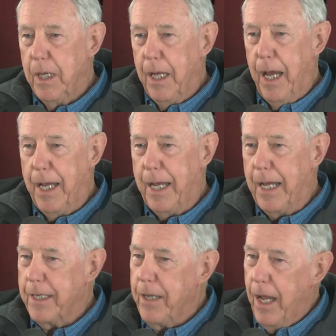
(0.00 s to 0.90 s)

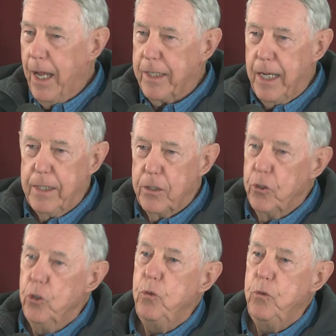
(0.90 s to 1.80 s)
I kind of
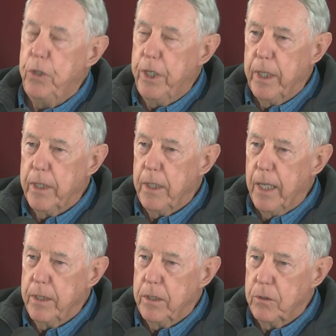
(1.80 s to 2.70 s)
knew Ken. I
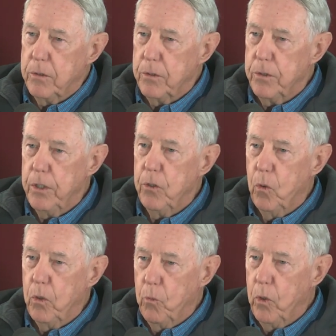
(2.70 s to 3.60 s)
didn't
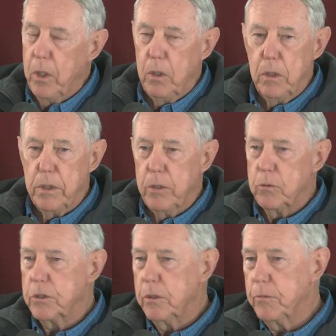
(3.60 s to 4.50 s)
know him well, and there
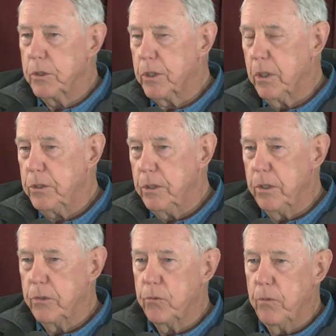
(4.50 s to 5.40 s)
was some discussion
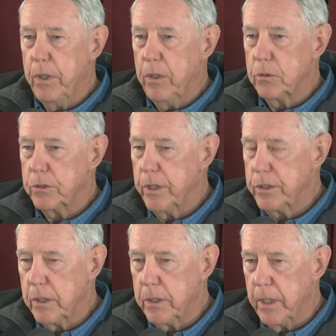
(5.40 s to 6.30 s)
at the radio
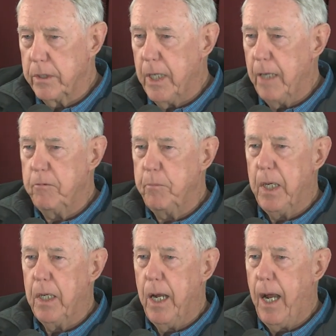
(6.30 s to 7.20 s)
station at that time
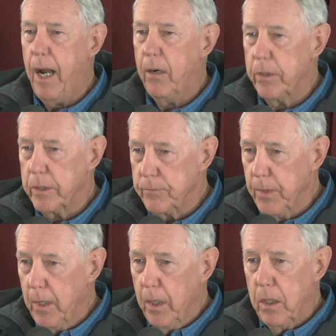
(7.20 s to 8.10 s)
about hiring
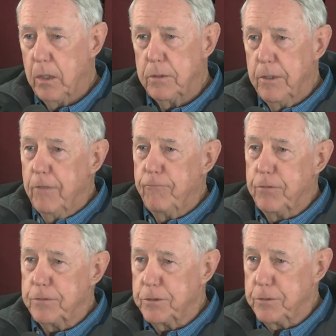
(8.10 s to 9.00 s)

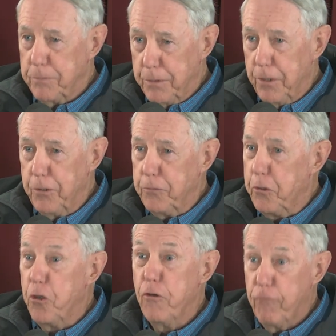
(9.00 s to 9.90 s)
for
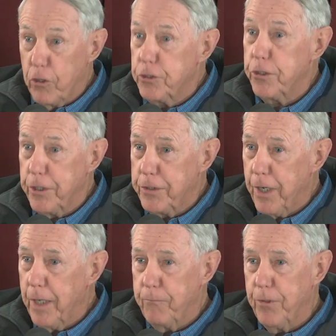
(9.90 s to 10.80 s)
a diversity
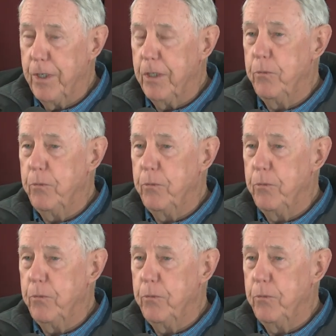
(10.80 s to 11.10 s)
type thing.